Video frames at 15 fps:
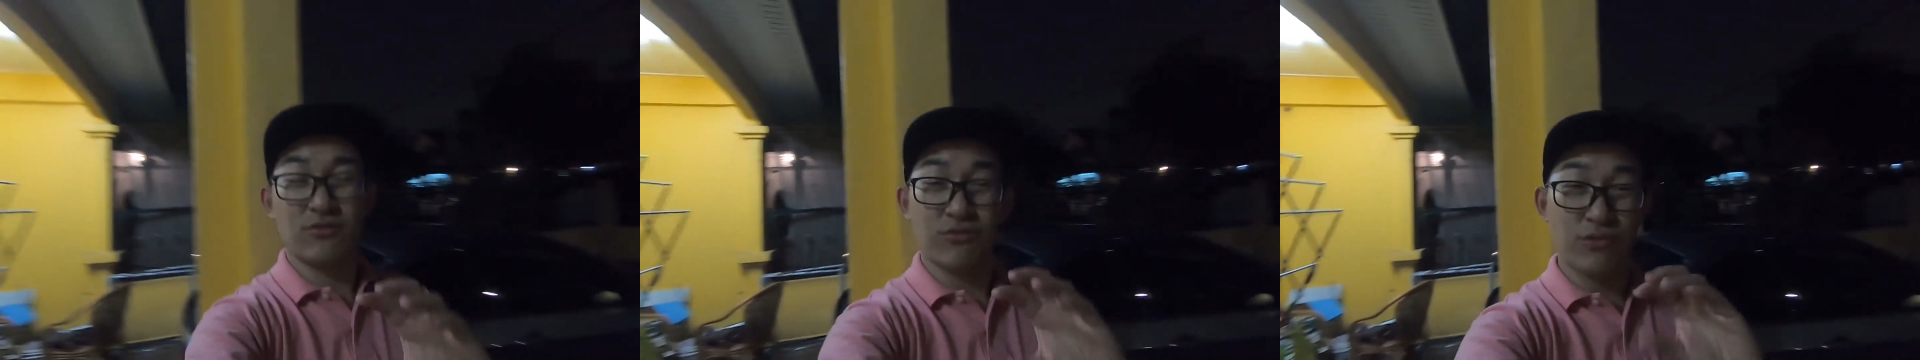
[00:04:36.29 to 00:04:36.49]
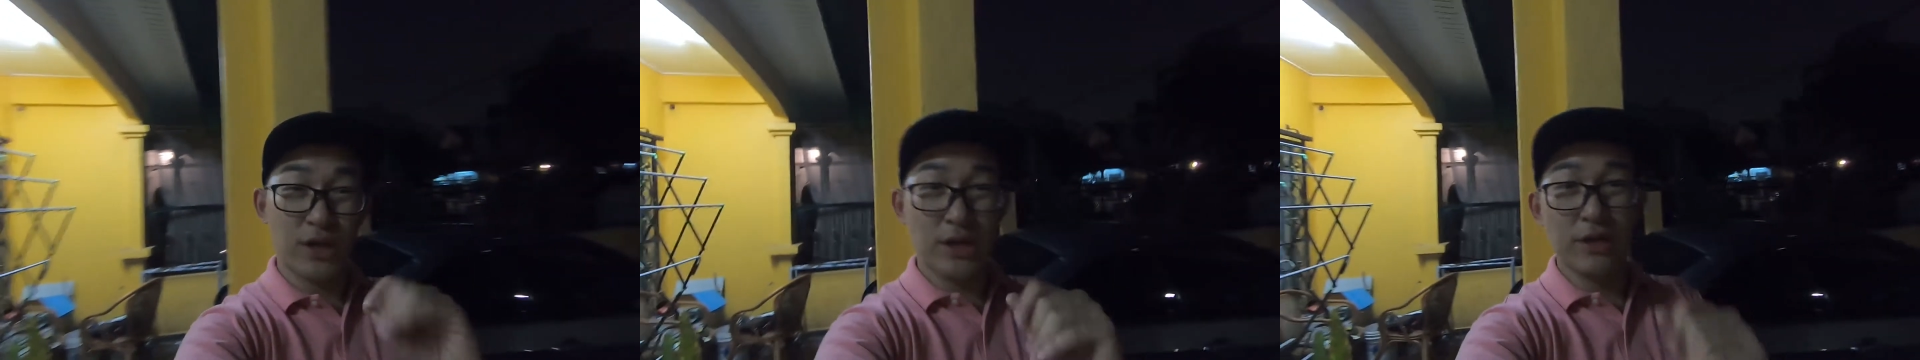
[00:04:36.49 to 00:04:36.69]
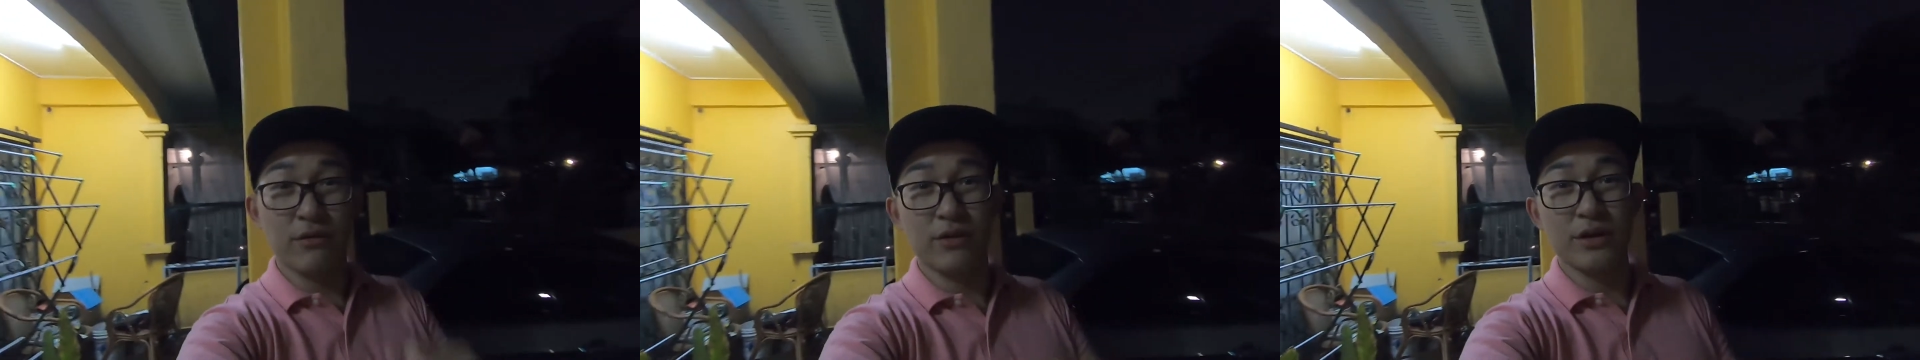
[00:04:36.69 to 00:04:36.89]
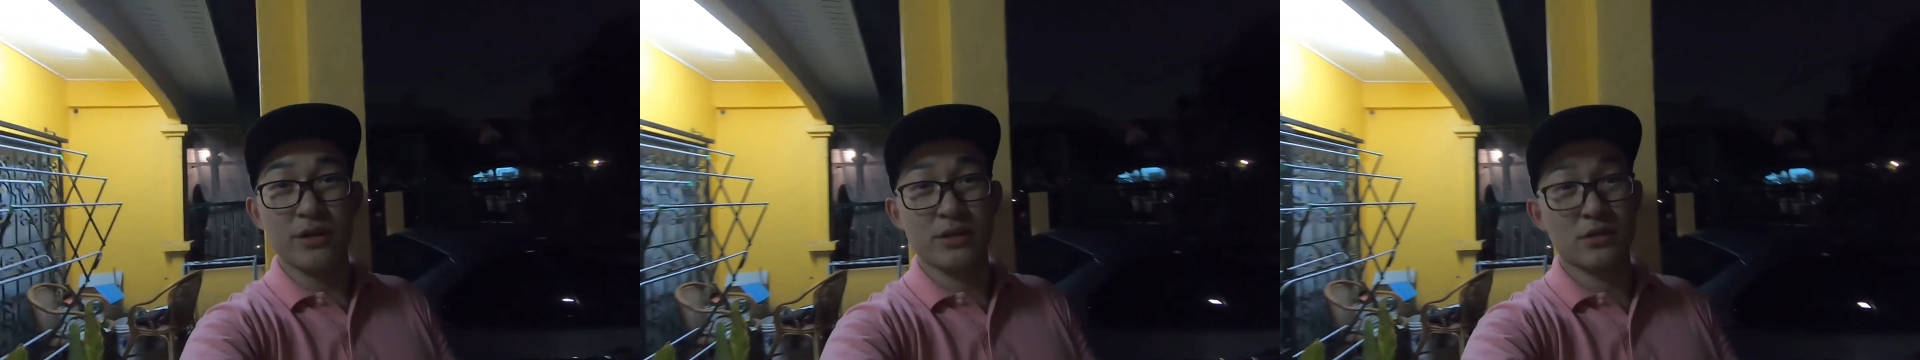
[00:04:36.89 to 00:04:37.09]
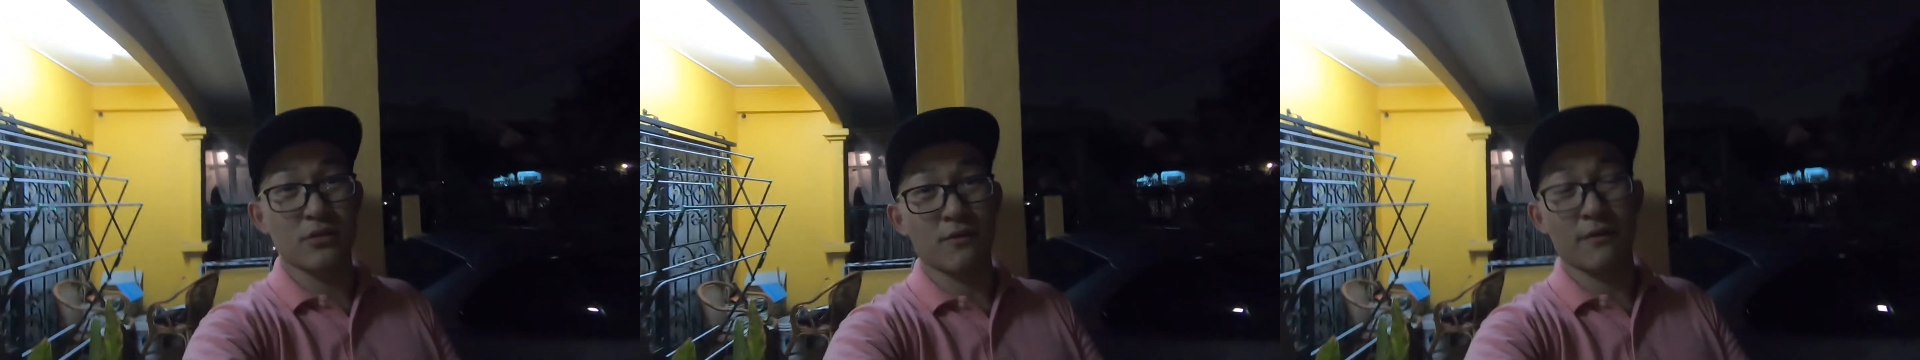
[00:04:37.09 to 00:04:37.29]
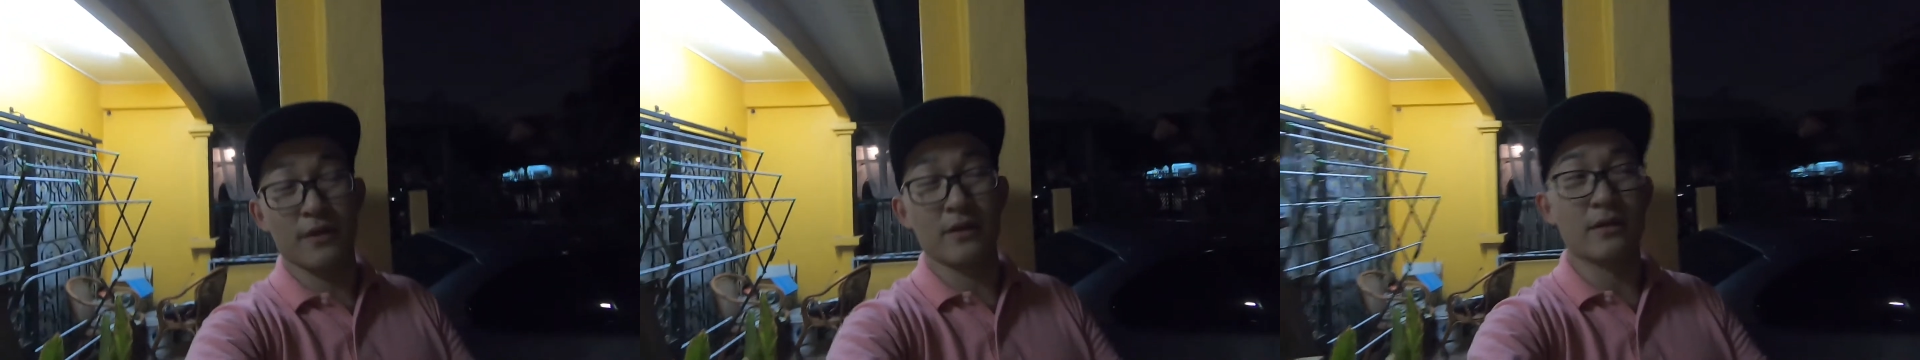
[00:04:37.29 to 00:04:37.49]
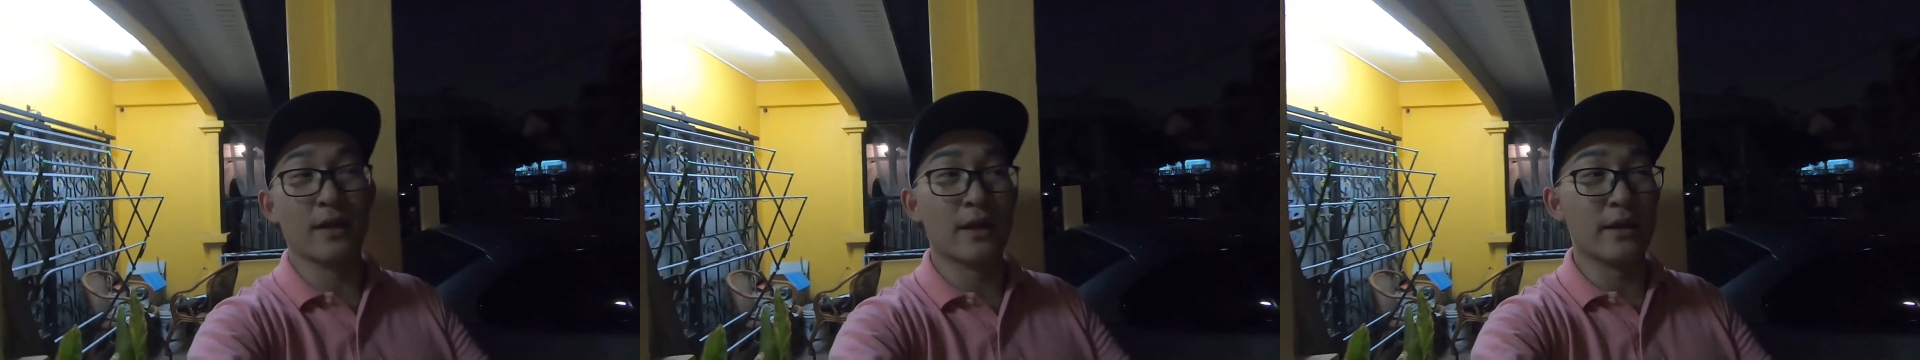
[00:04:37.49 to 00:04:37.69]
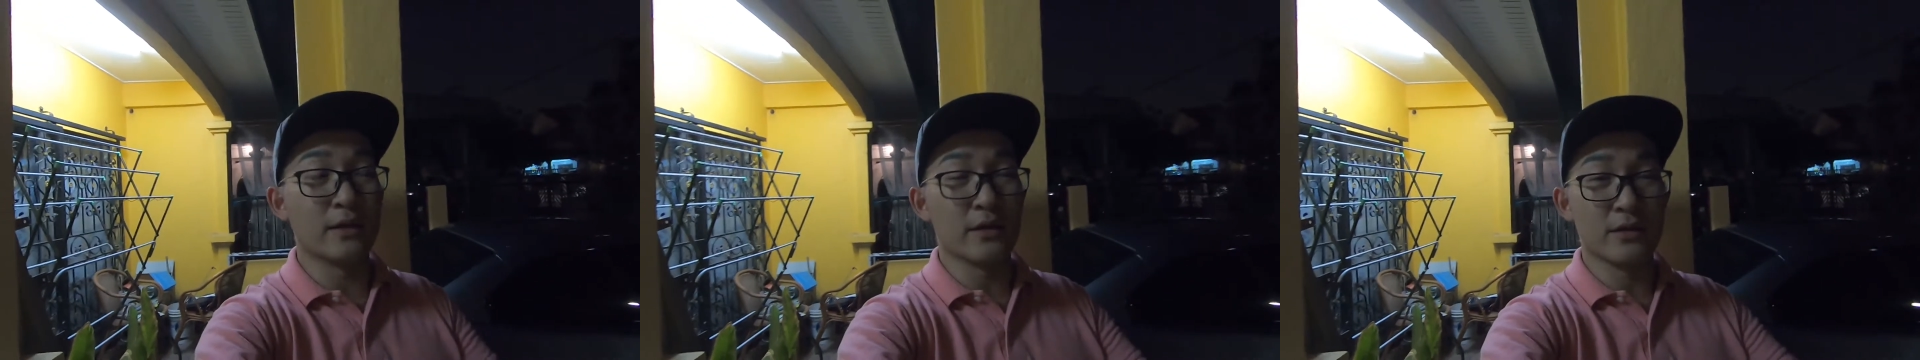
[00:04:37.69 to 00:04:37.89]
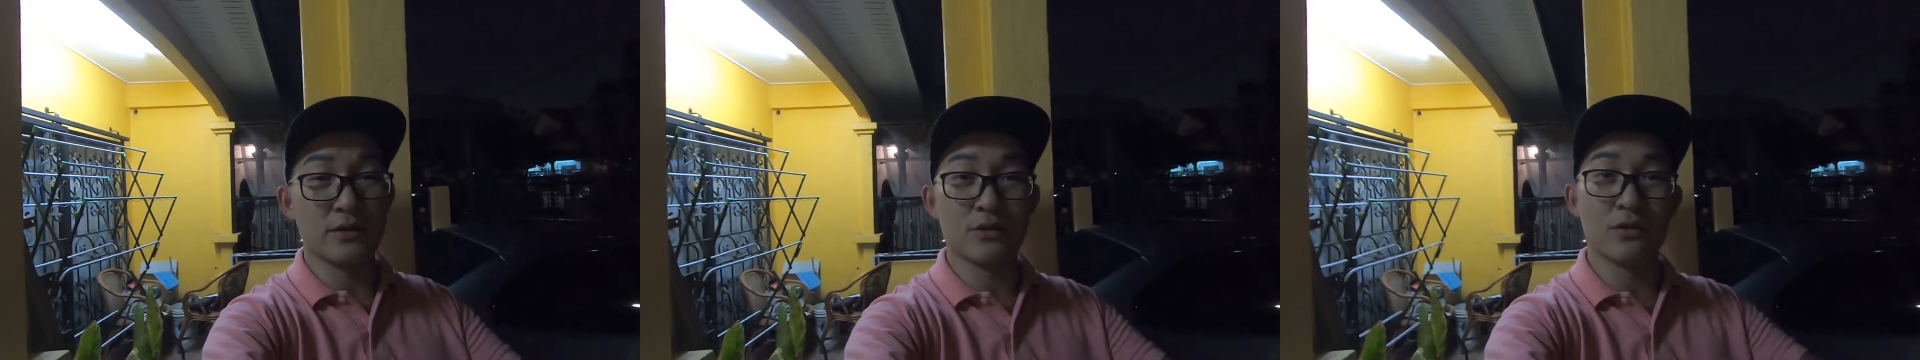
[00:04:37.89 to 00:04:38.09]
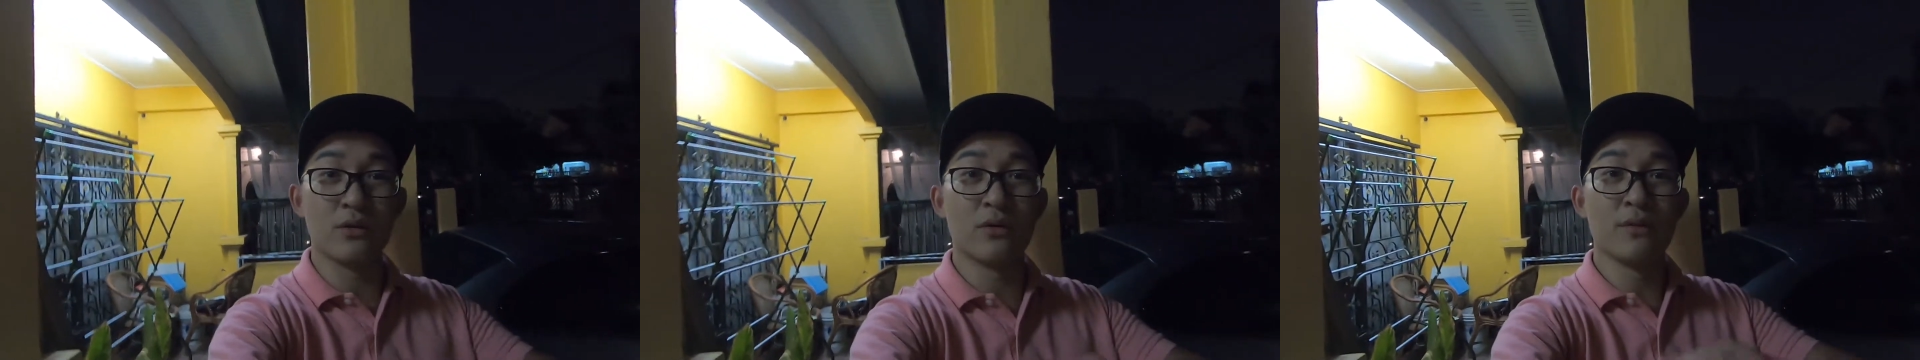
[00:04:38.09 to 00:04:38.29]
really really soft and delicate
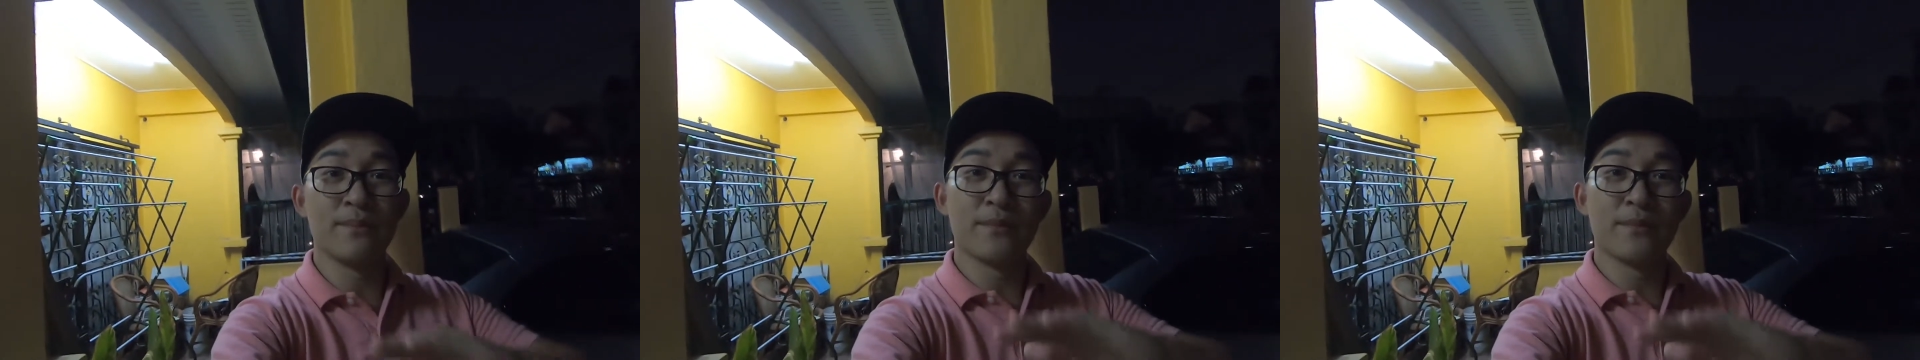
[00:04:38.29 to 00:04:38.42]
so